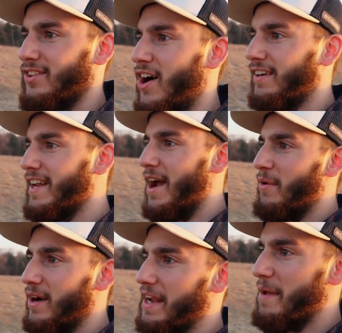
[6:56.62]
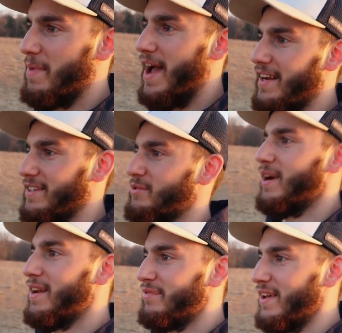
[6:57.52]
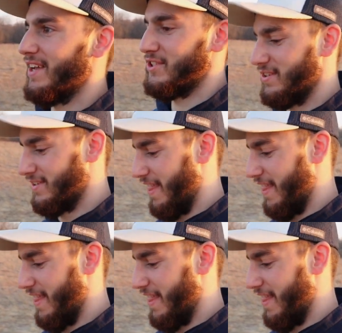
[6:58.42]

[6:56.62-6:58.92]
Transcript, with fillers: Long day at work, I bet, and he's ready to fish.